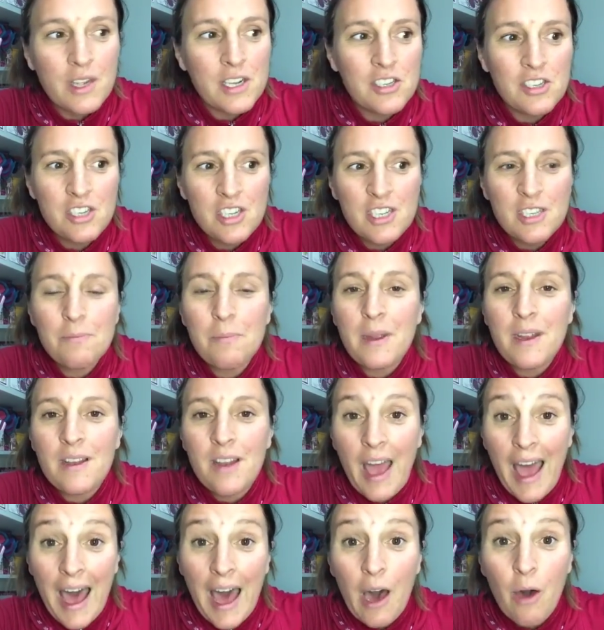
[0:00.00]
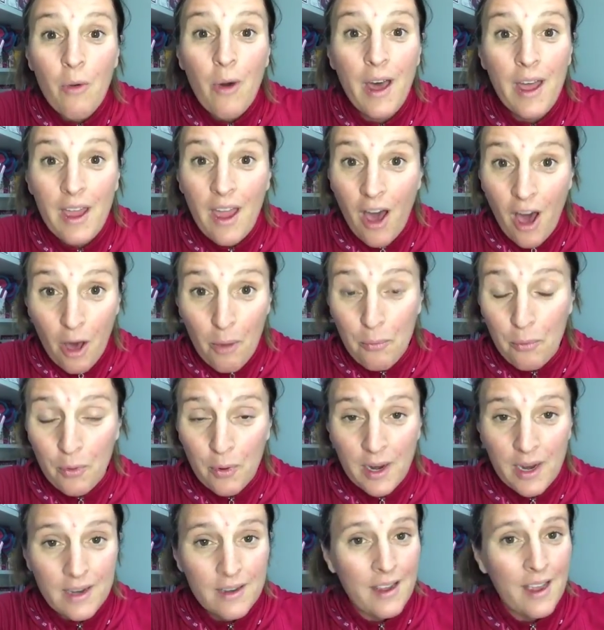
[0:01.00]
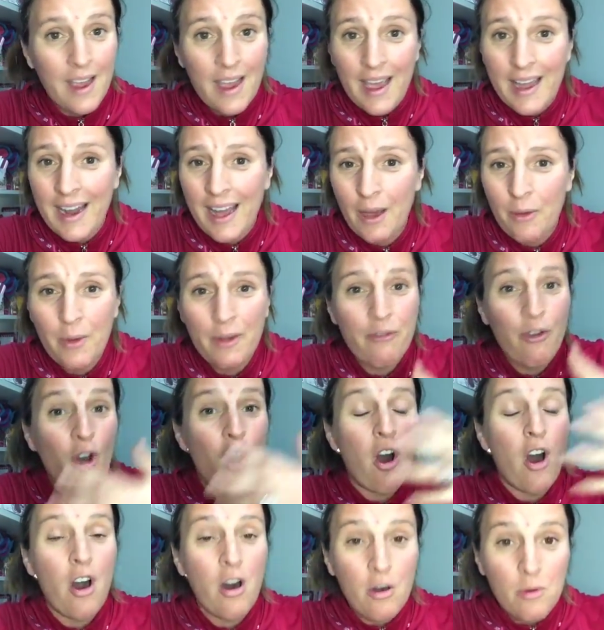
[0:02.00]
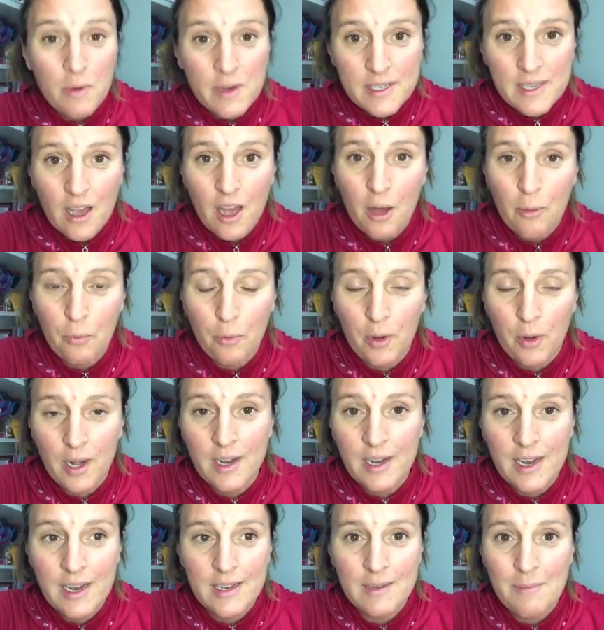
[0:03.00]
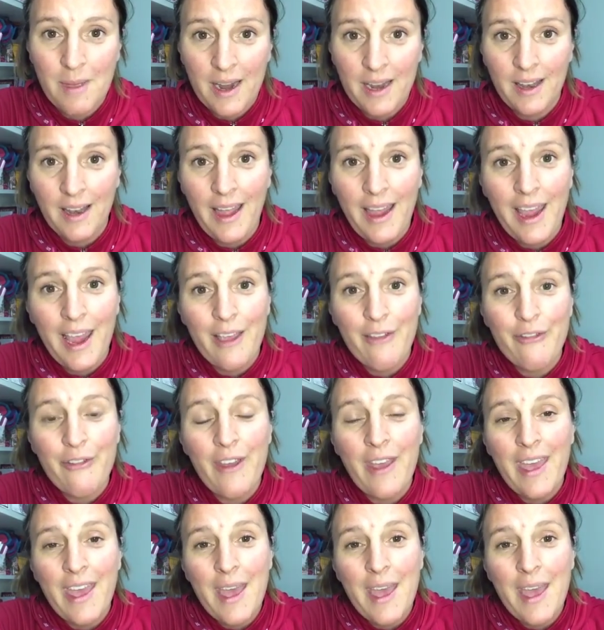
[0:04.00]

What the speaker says: It's just been how I operate and how I've always operated in my life,